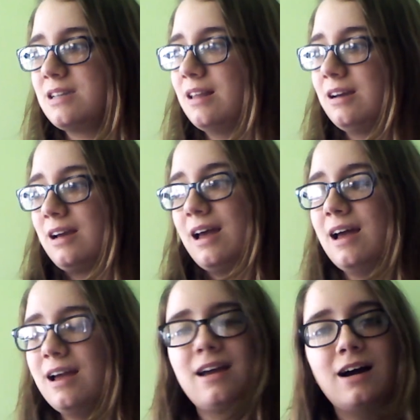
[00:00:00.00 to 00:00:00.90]
saying like,
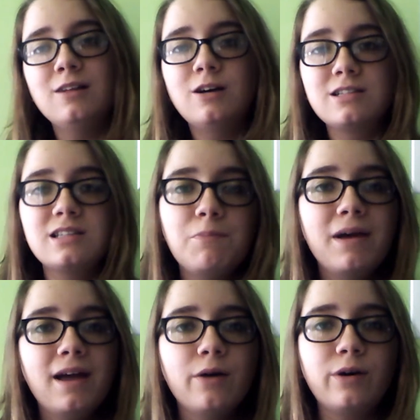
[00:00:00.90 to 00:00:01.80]
hey, got lost in the
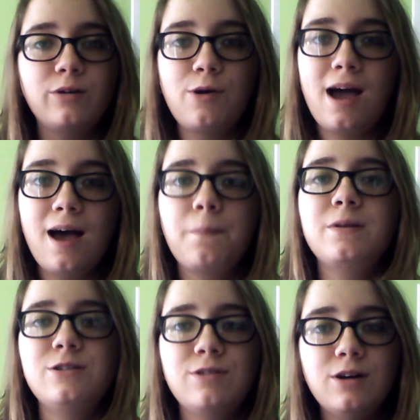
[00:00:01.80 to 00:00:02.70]
mail. I don't know what
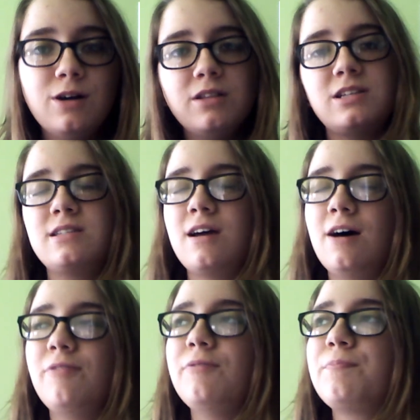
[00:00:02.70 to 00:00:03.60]
happened to it, all this
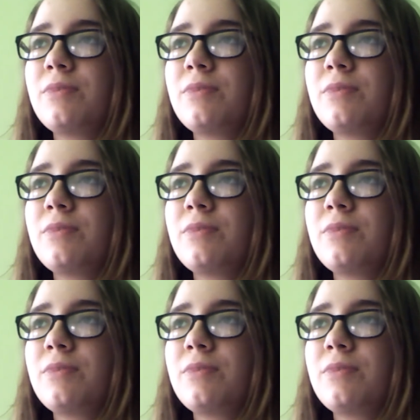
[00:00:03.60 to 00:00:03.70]
stuff.